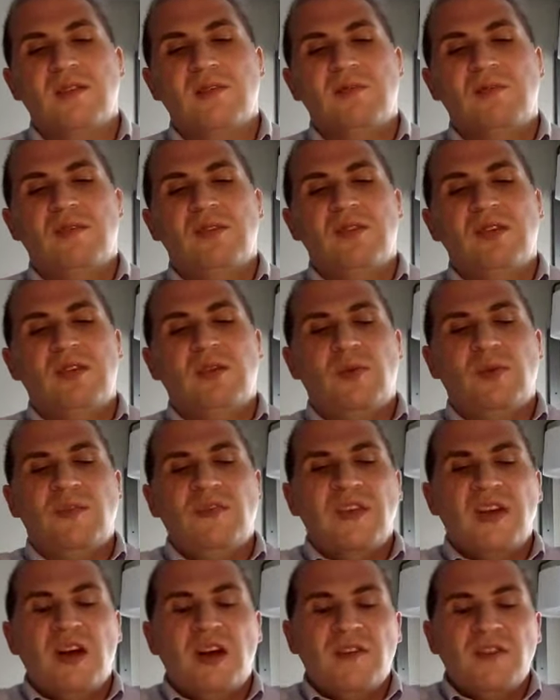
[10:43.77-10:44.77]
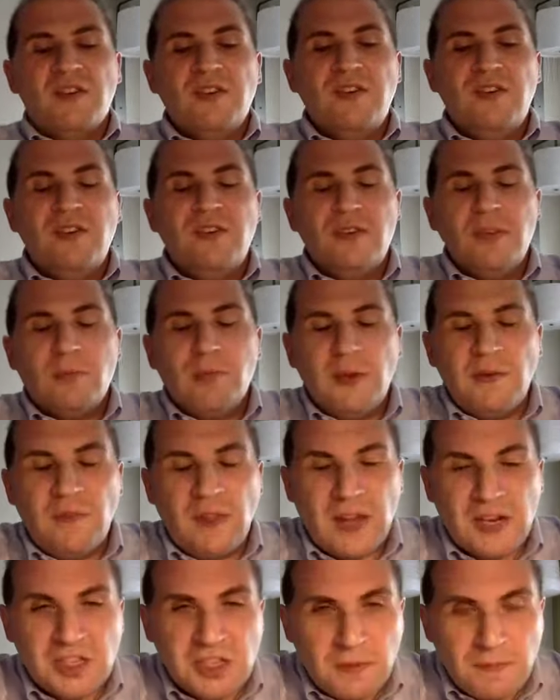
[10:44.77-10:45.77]
So we've covered the
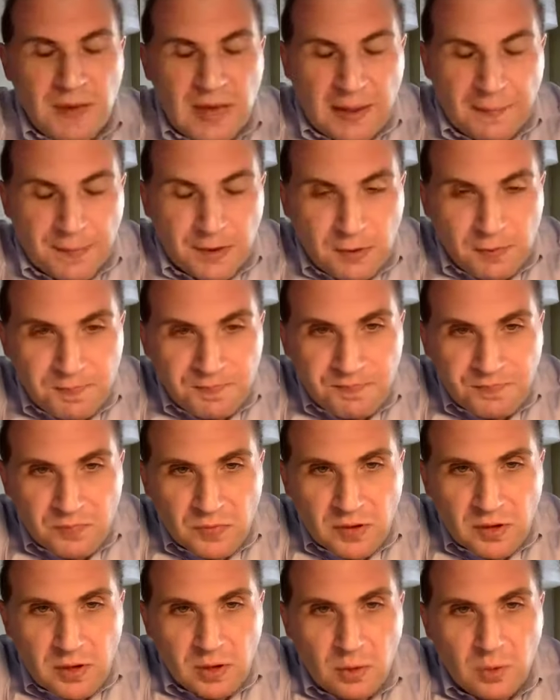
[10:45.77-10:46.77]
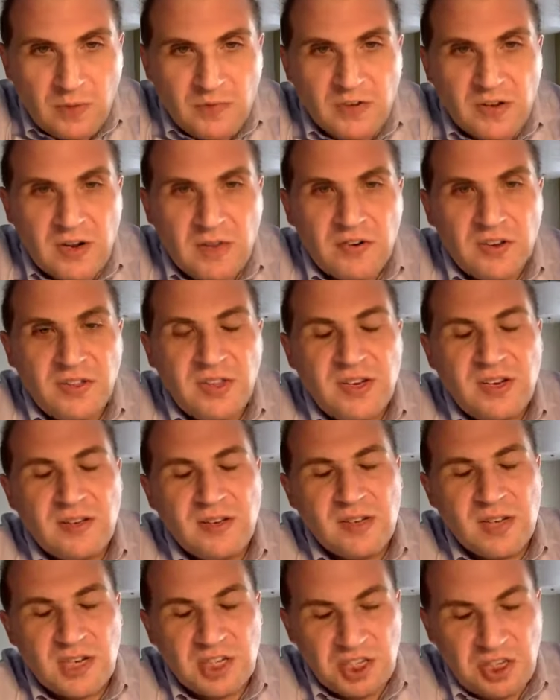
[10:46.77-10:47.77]
reflection paper. We've covered the
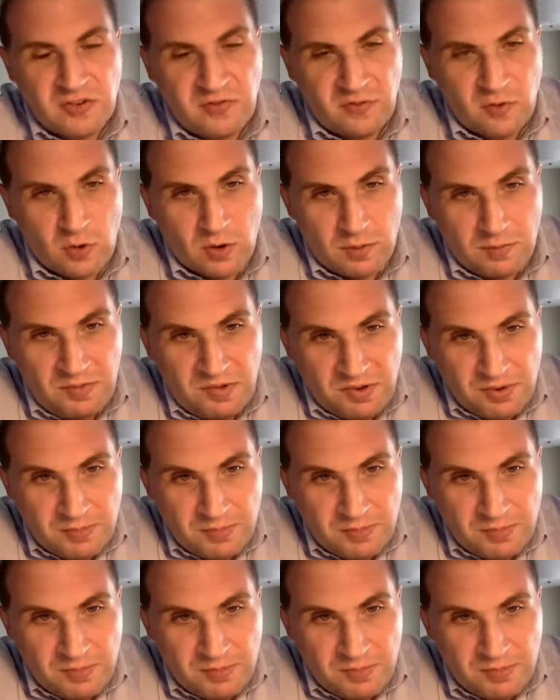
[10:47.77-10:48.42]
discussion forums.